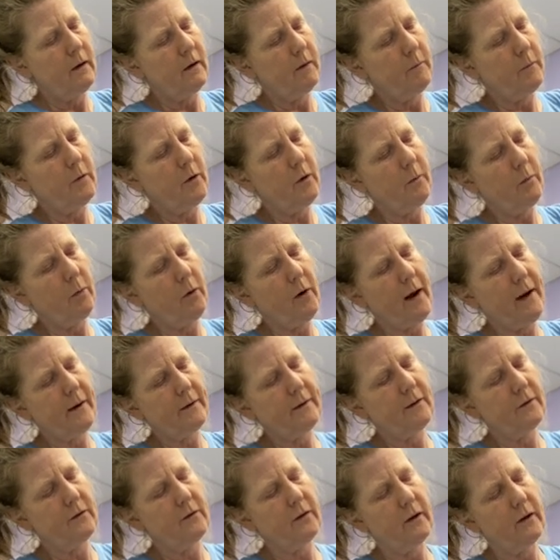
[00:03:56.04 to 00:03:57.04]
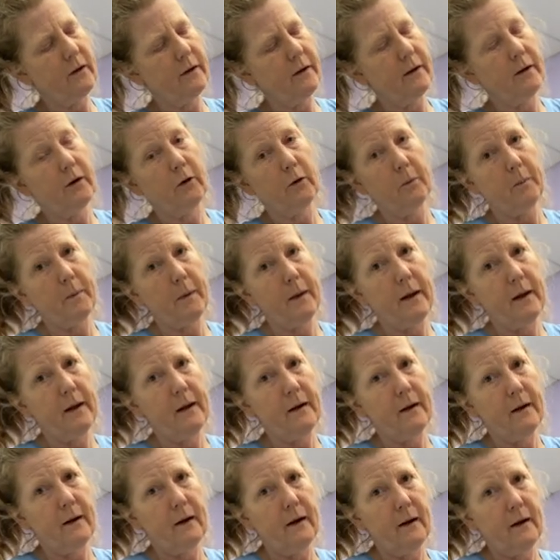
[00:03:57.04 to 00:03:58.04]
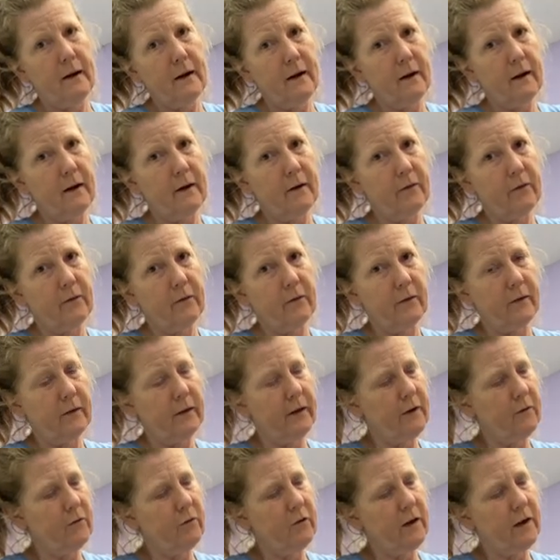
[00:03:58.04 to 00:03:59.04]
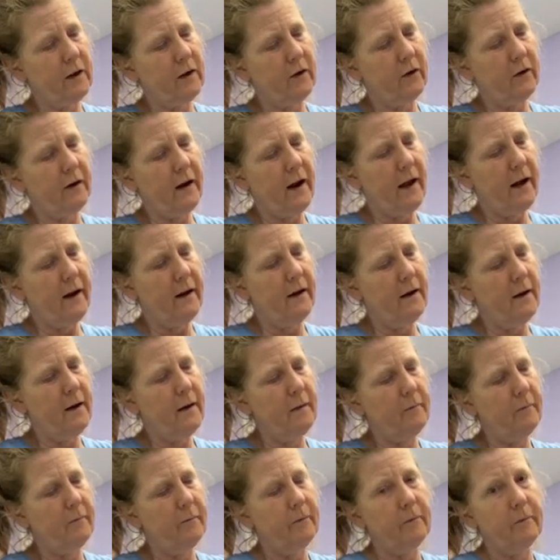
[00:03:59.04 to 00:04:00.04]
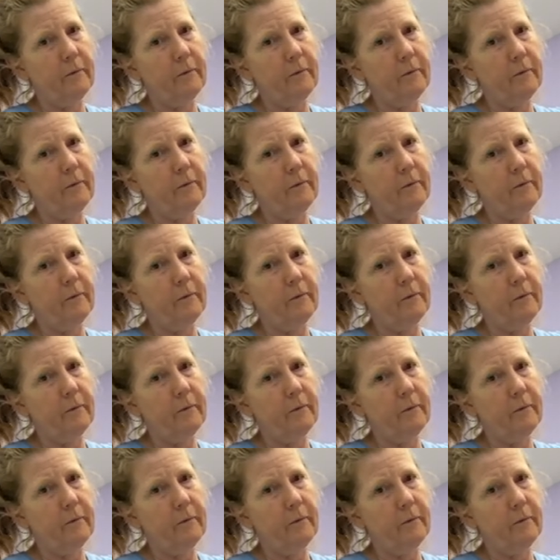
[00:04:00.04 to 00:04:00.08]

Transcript: I'm gonna practice a little bit of lifting her head up.